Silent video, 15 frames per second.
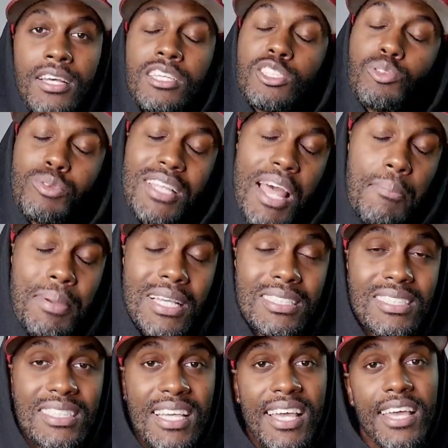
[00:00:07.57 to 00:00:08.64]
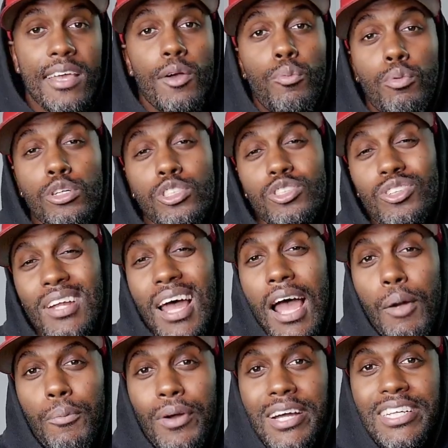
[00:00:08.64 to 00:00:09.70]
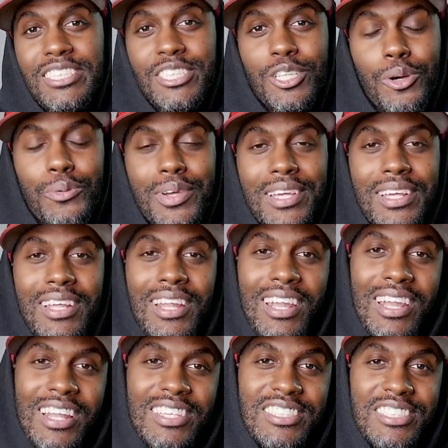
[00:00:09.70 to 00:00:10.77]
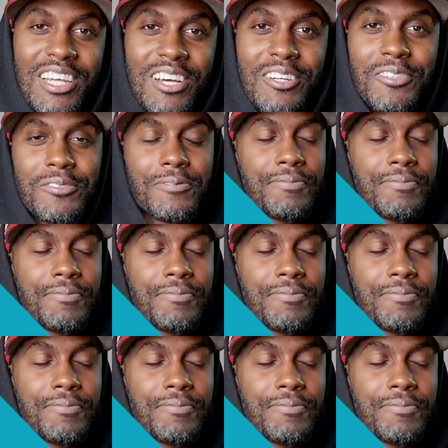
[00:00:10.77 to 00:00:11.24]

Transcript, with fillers: So with that being said, we're just gonna hop right into it. Let's go.